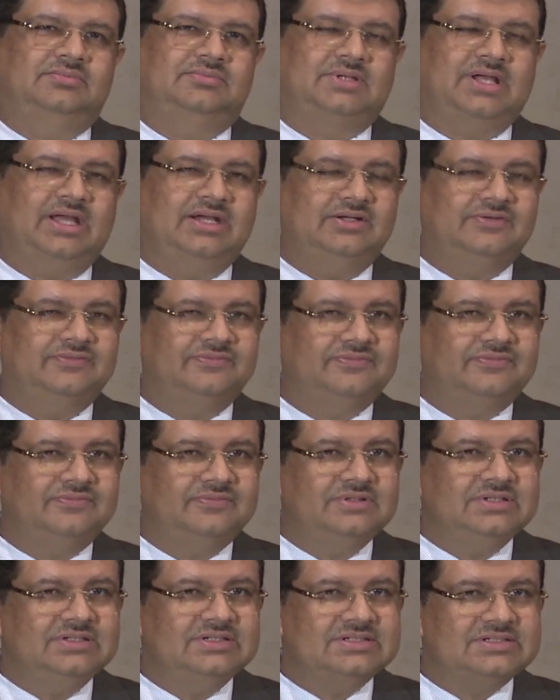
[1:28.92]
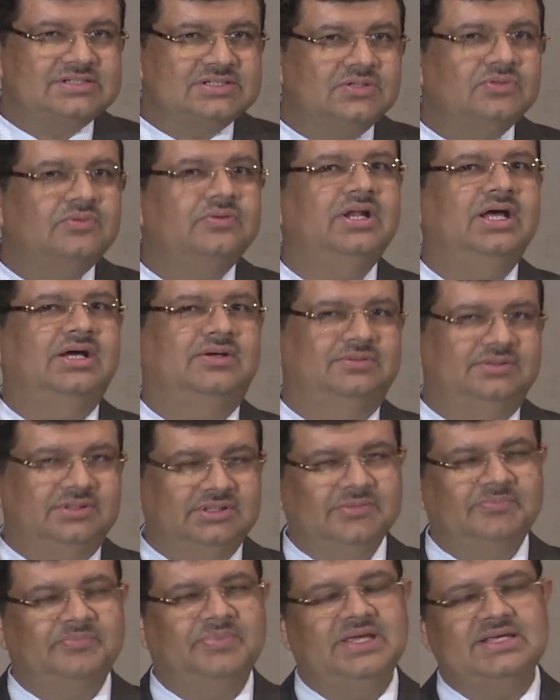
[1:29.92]
kind of slow down
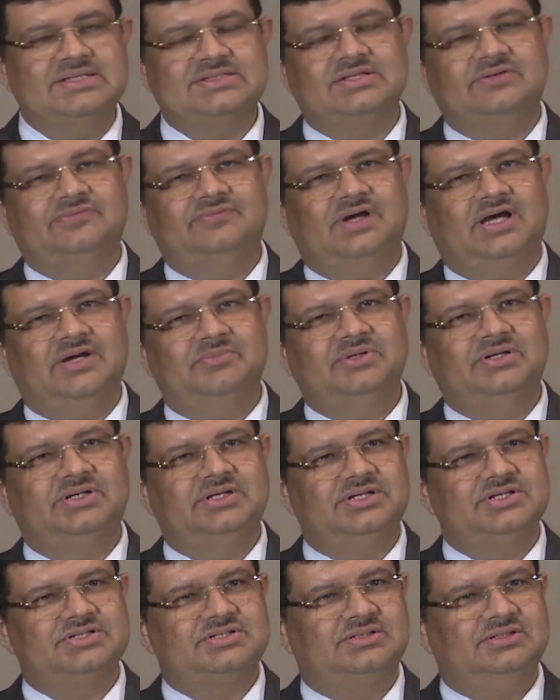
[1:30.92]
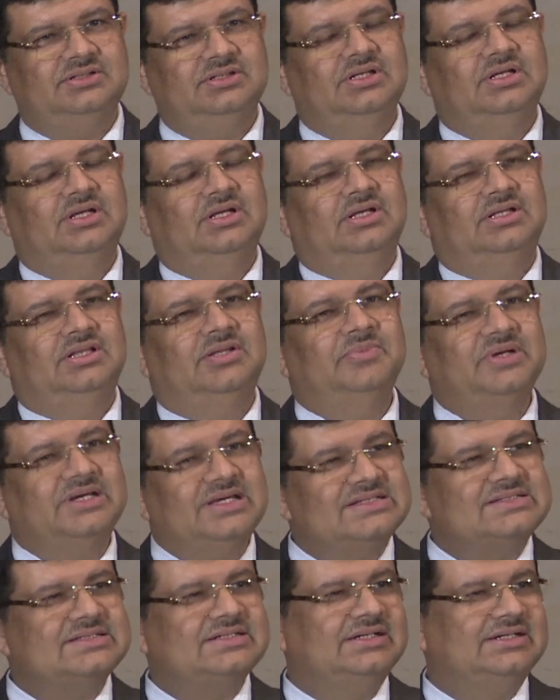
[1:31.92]
the pace of arbitration. The
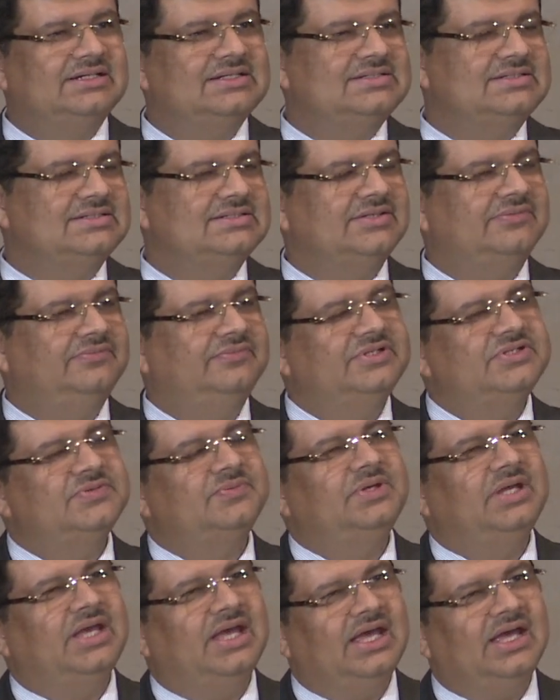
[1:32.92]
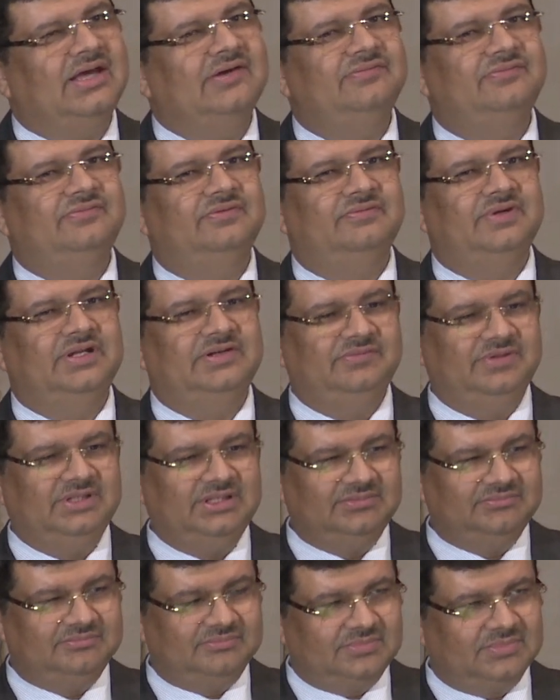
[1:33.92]
biggest criticism which we have when
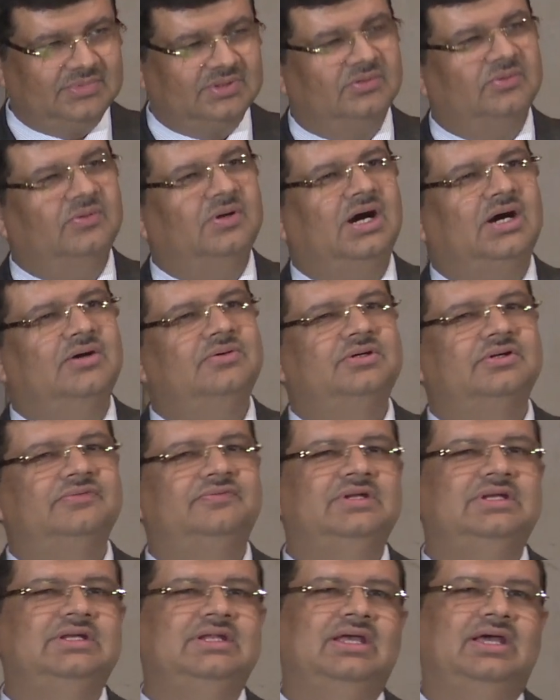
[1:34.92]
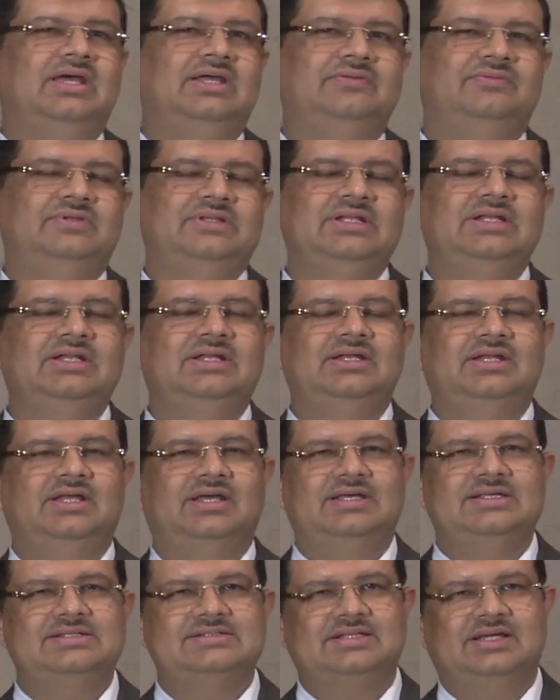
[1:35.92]
we go out of India and within
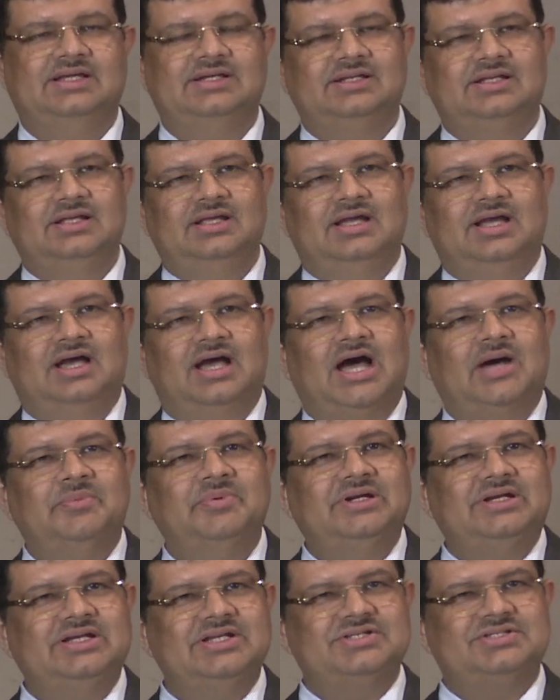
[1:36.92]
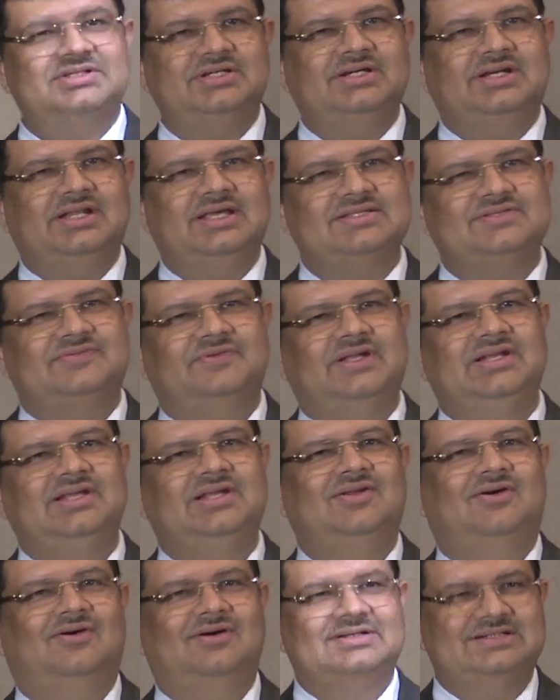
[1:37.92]
India is that arbitration takes
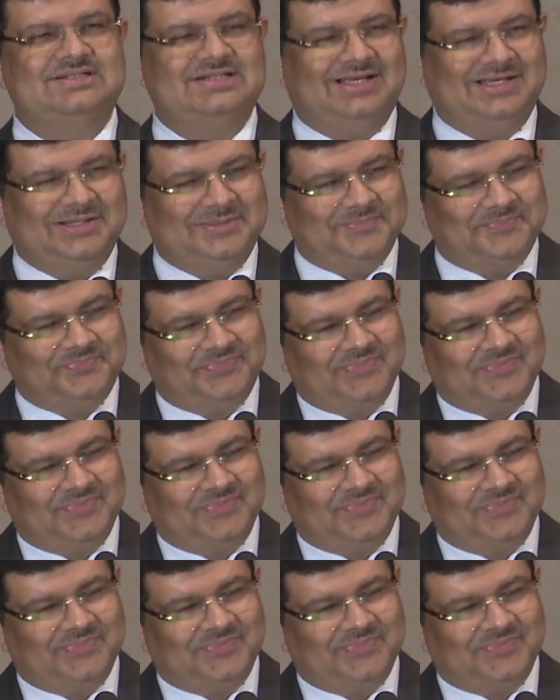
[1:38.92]
very long time